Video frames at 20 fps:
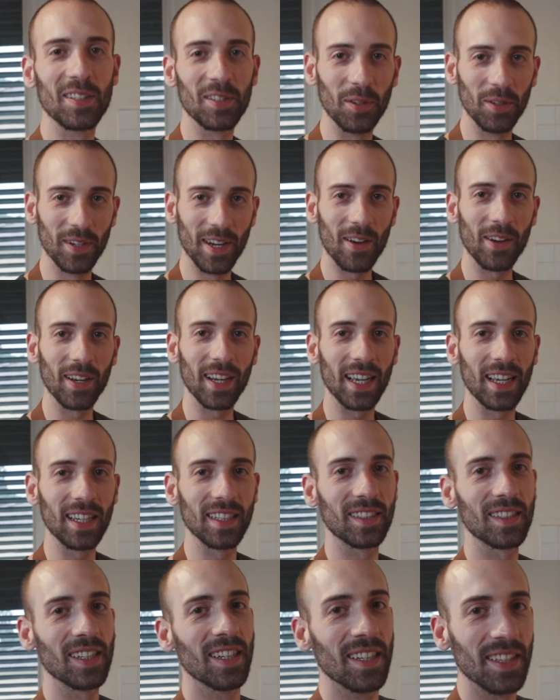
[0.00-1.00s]
So now
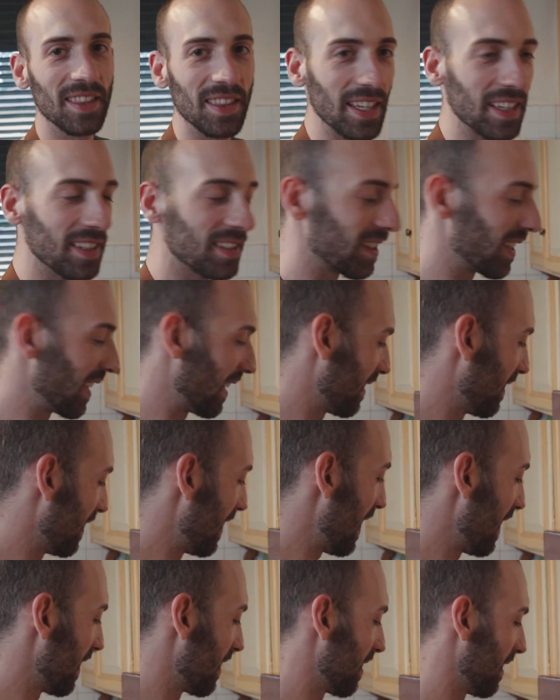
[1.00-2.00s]
guys, things get
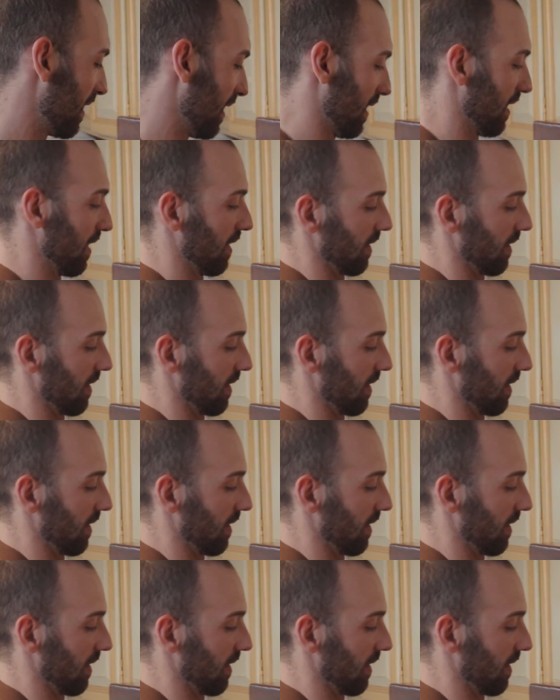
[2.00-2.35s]
nasty.